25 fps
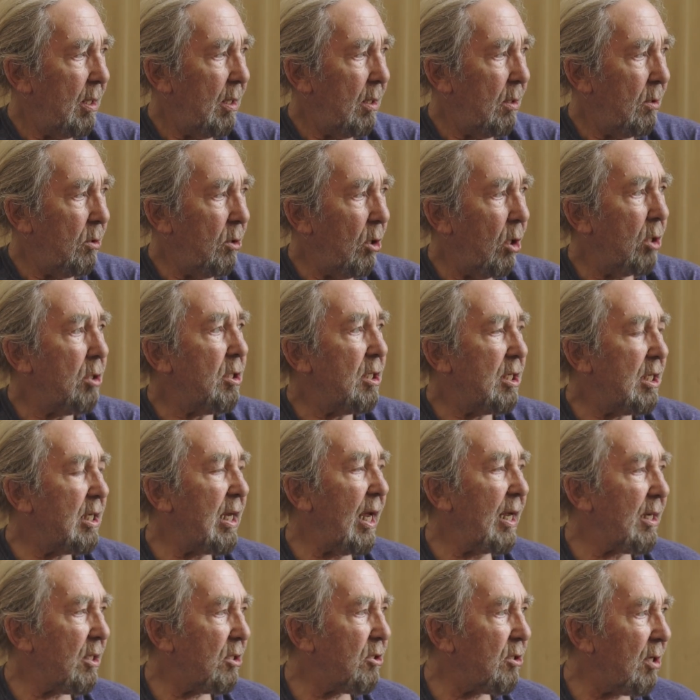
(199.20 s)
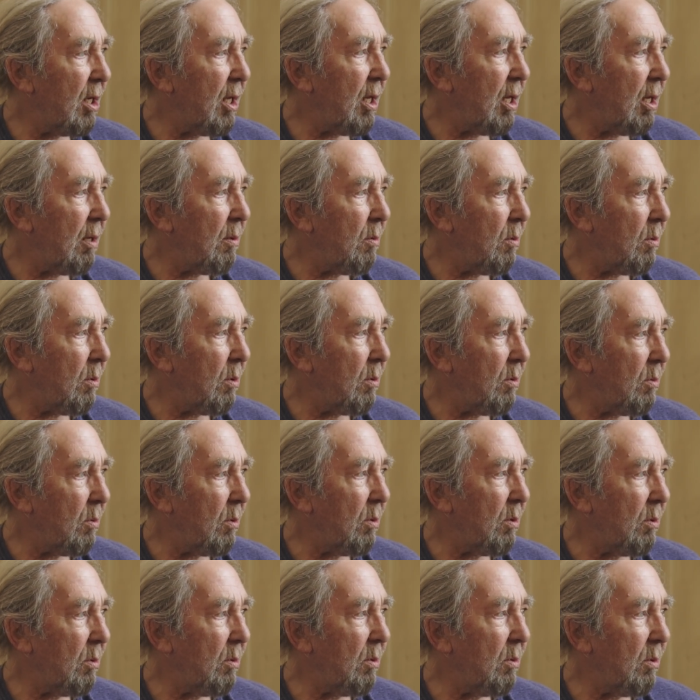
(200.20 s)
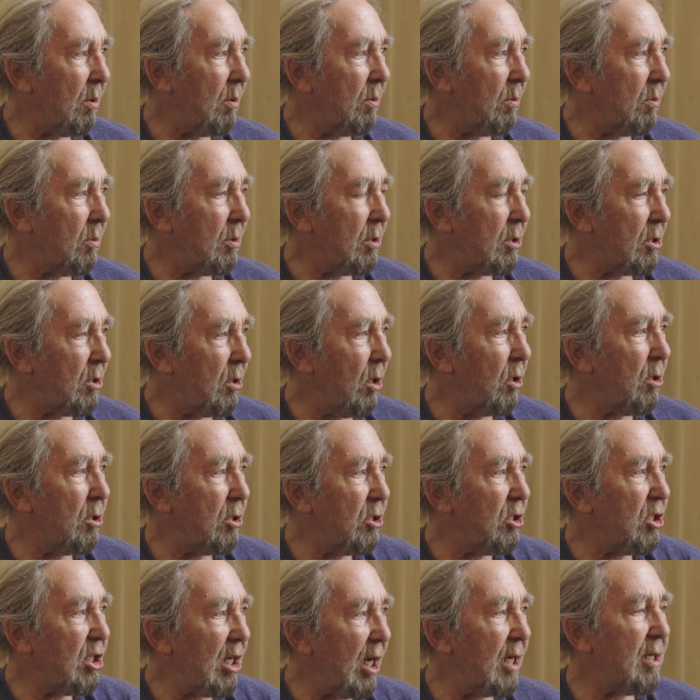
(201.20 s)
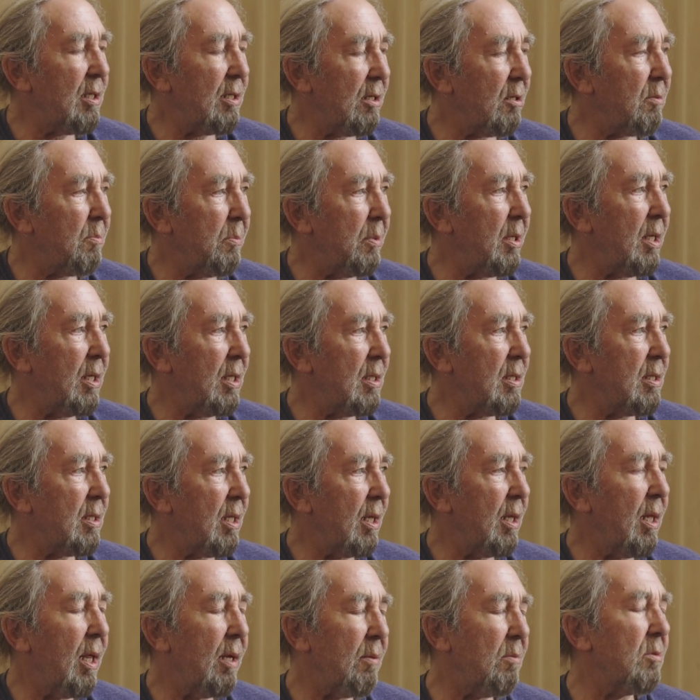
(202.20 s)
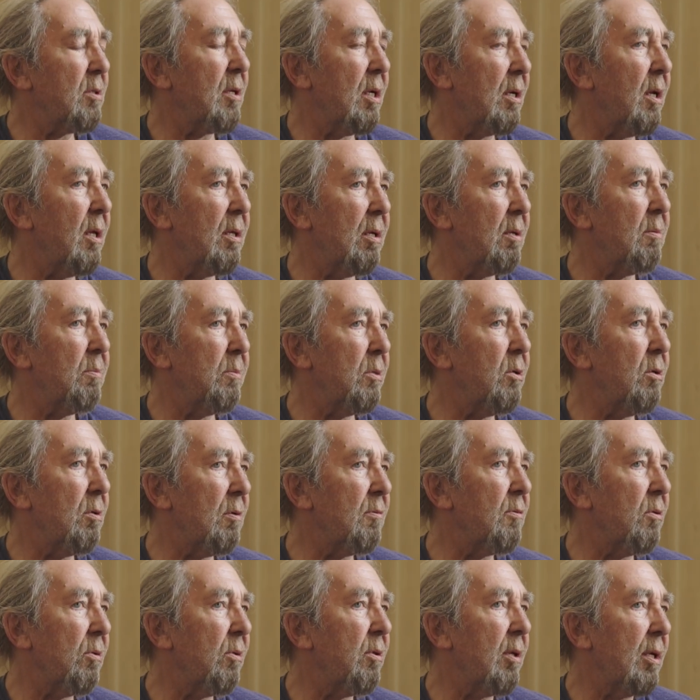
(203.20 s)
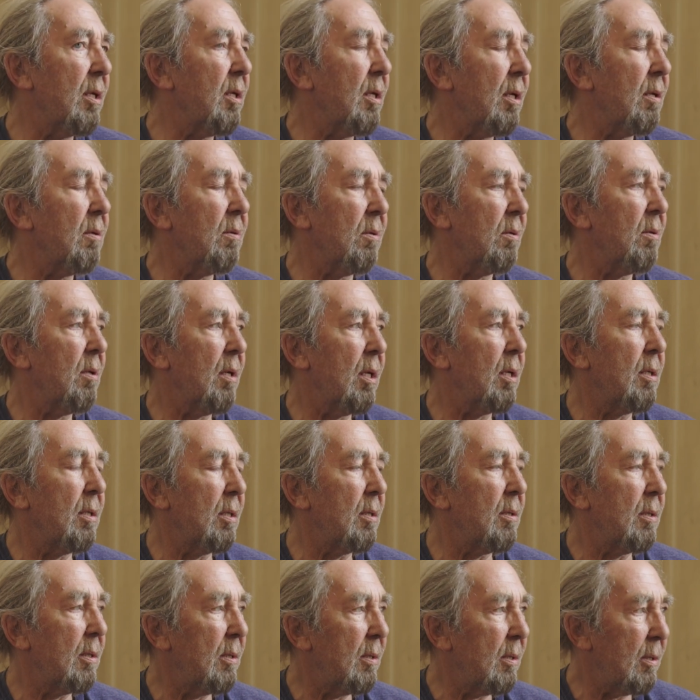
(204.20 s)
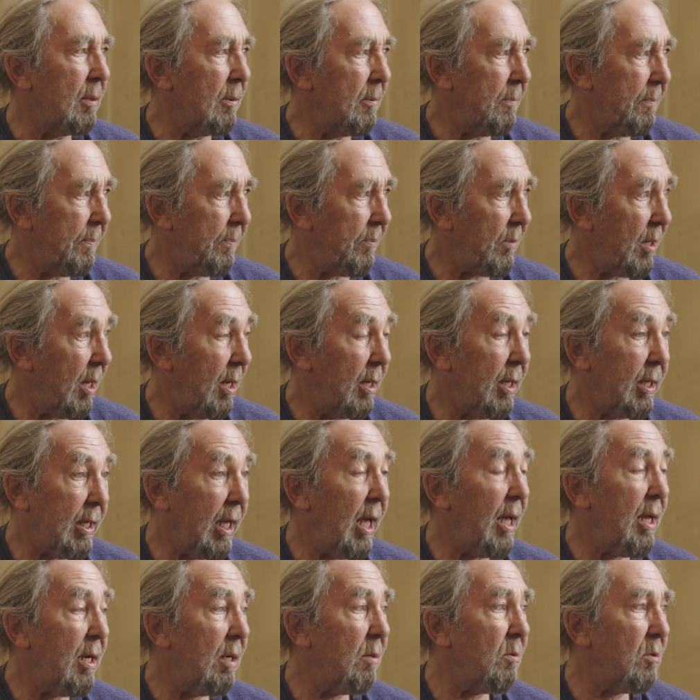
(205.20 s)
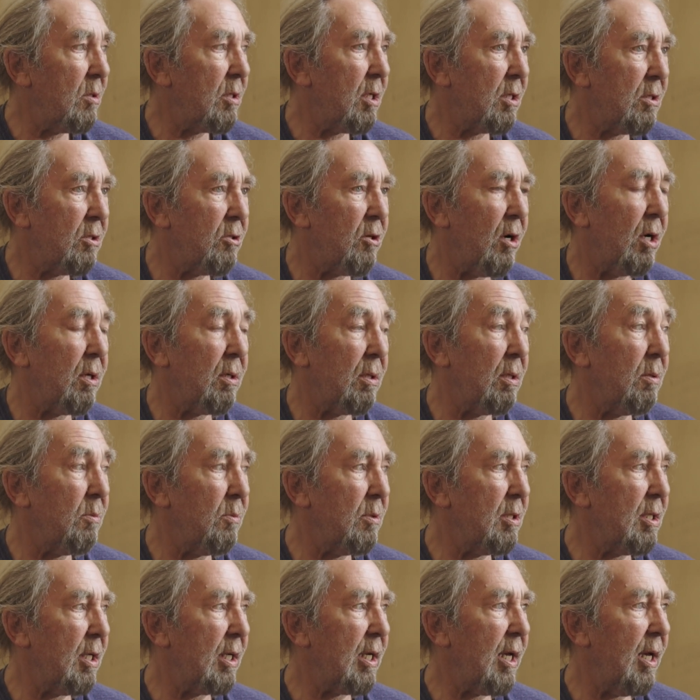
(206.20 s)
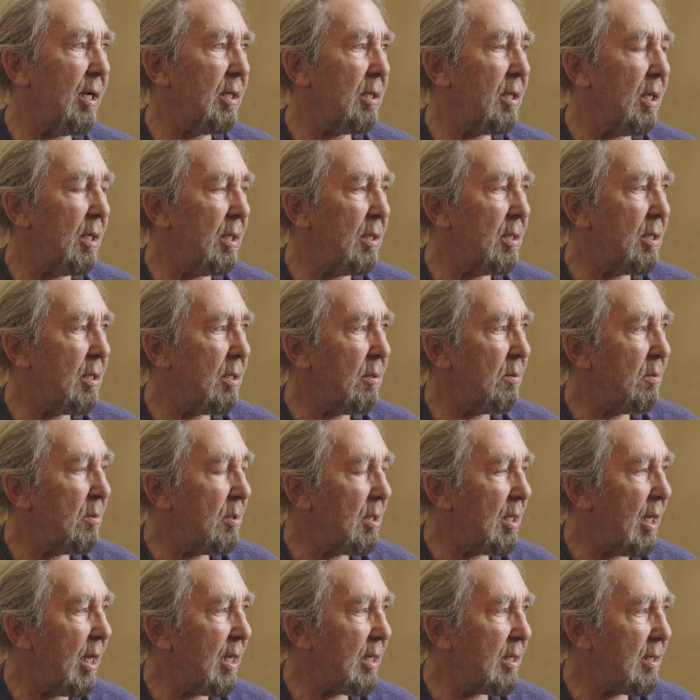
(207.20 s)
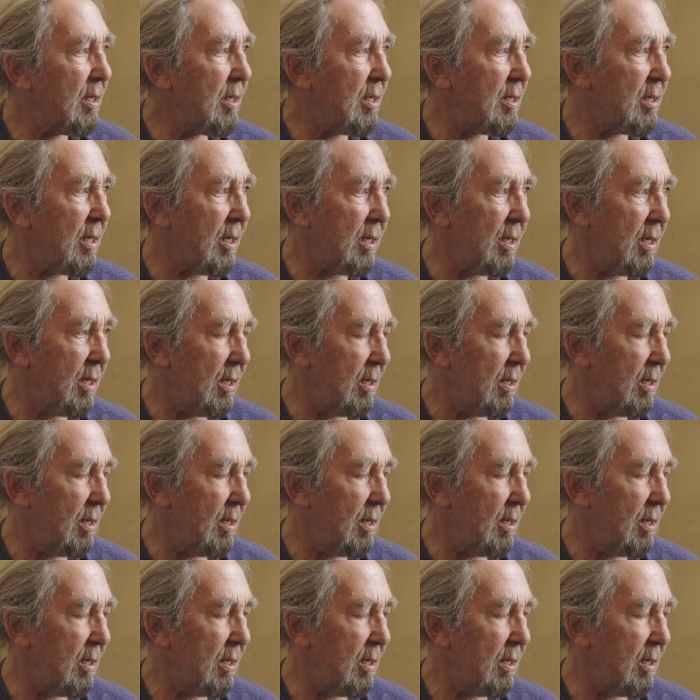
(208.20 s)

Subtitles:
non-sexually. It was non-gender based, and that was another beautiful thing. And again, it was a drug that was a catalyst. It was ecstasy.